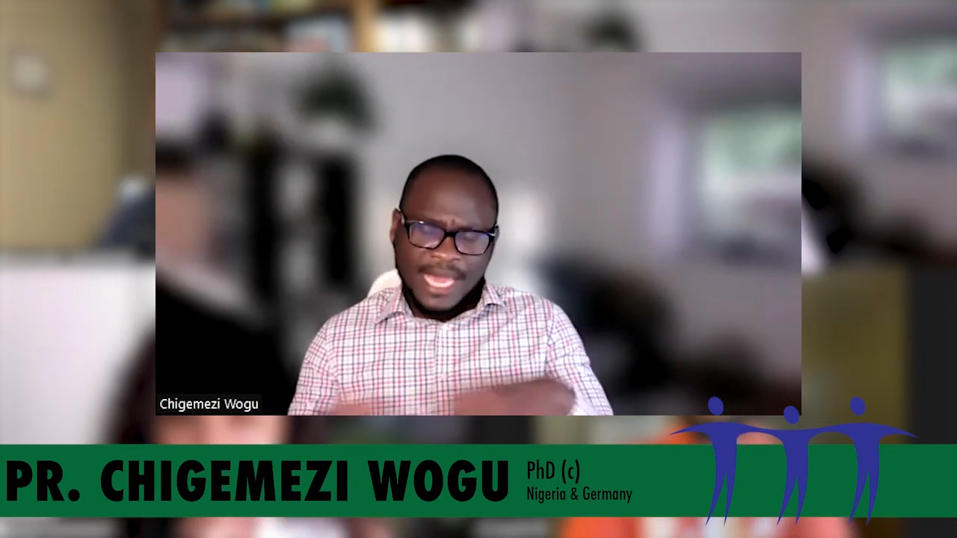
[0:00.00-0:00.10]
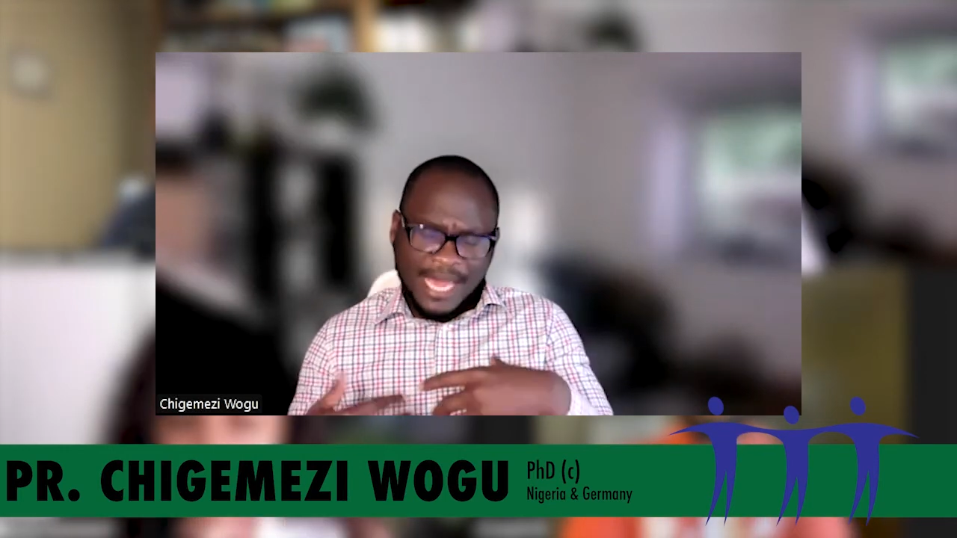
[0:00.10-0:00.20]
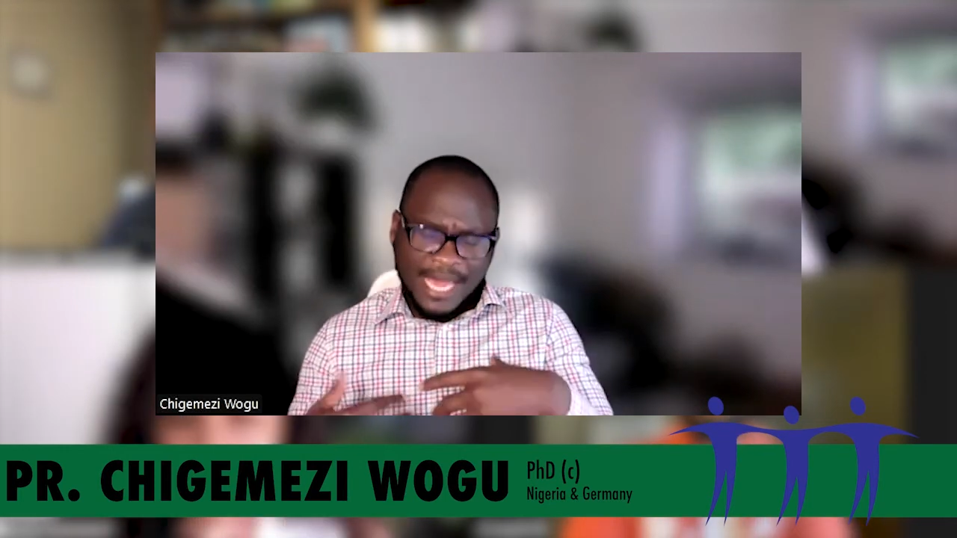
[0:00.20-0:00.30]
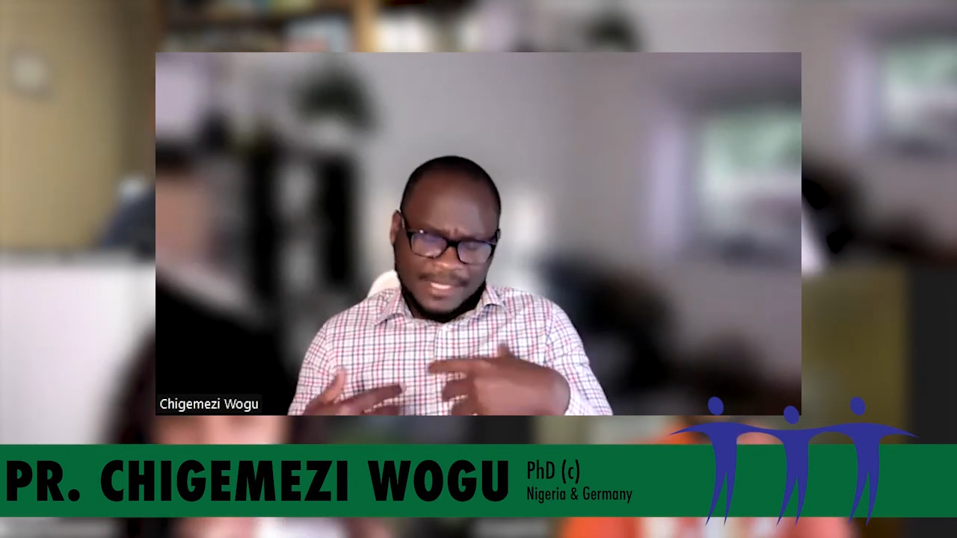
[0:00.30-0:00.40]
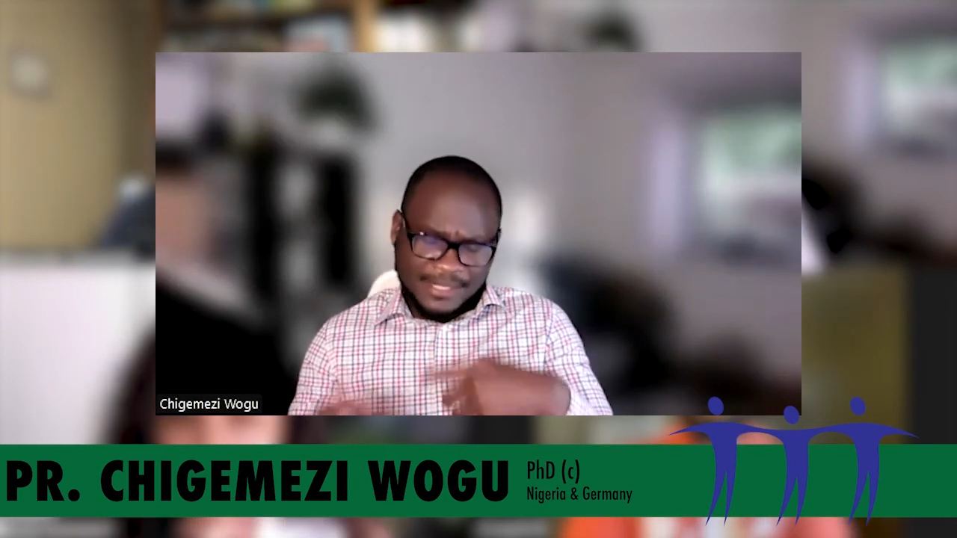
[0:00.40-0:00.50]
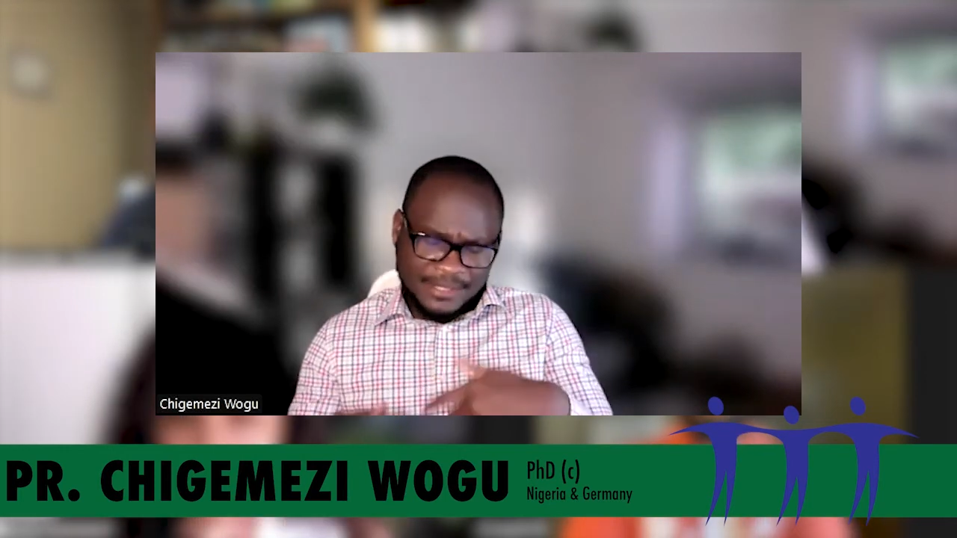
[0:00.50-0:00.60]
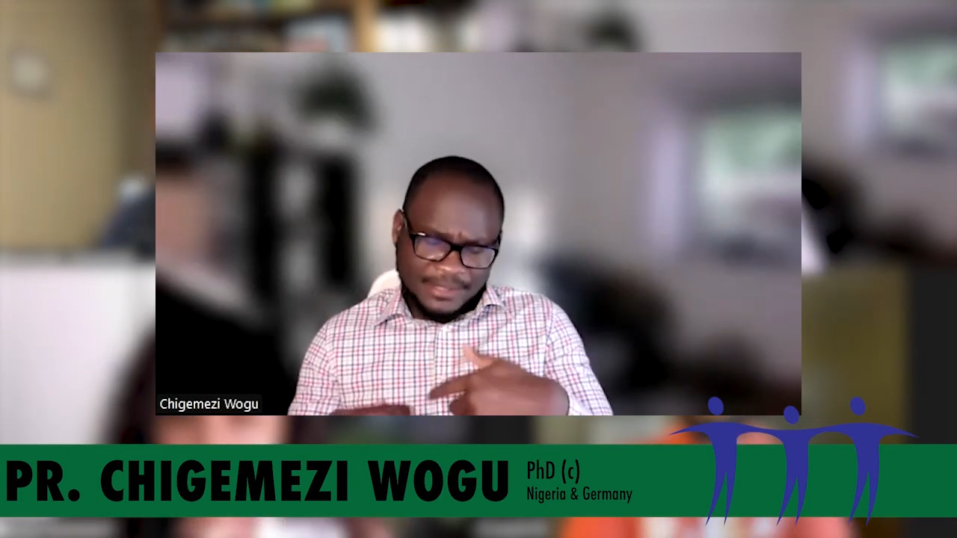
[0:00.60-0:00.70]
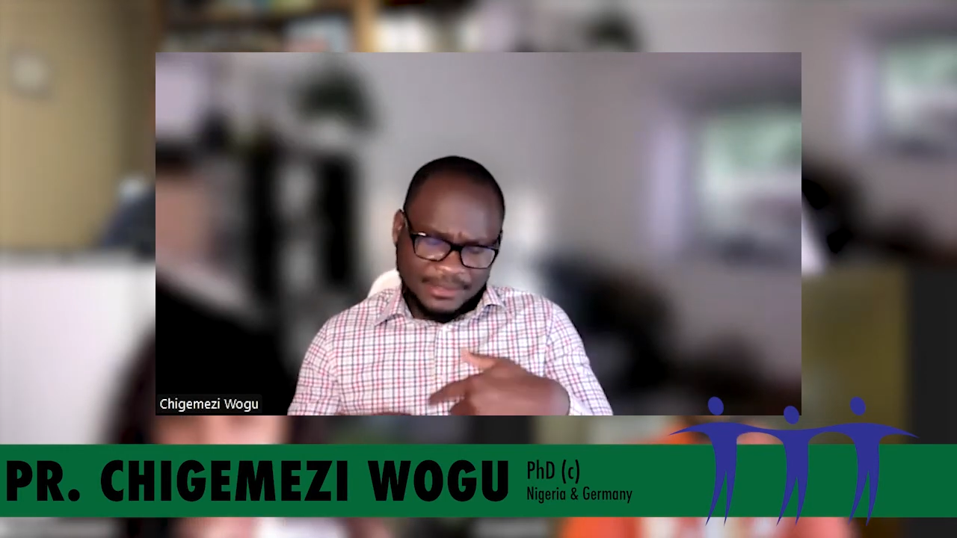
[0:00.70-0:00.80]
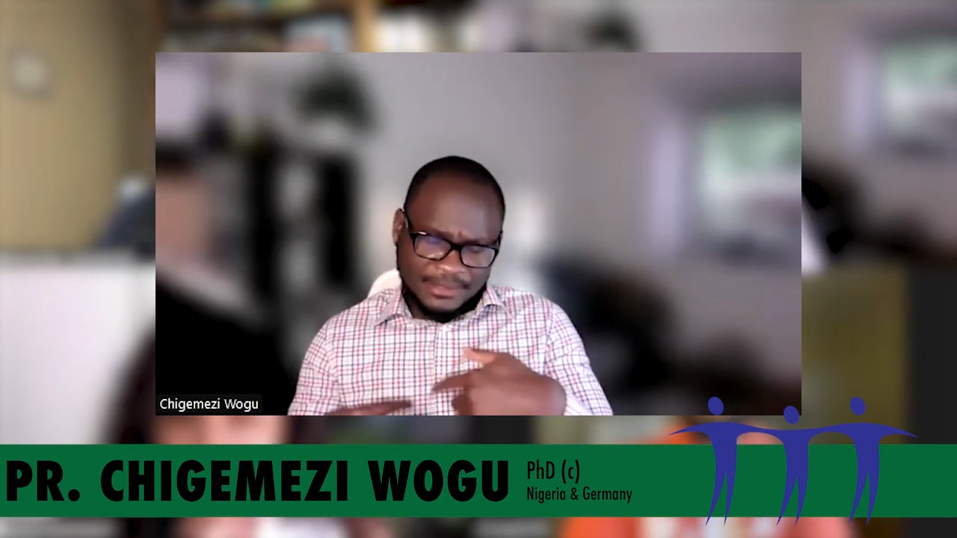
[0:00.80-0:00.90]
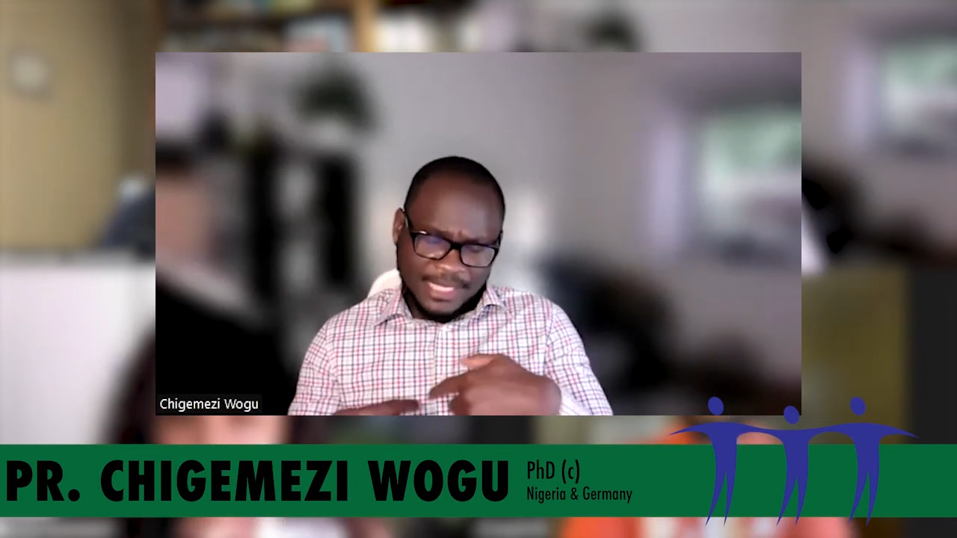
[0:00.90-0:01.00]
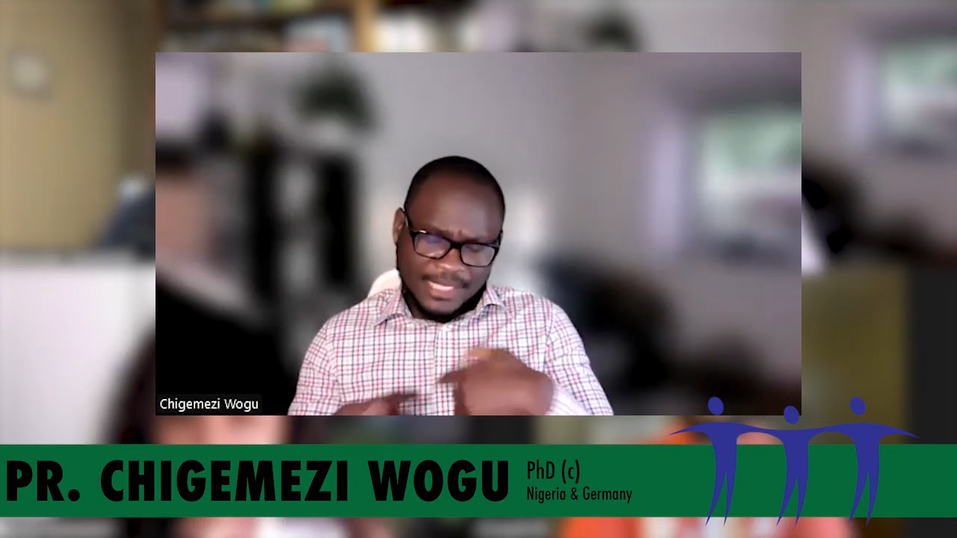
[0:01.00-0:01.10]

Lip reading: I still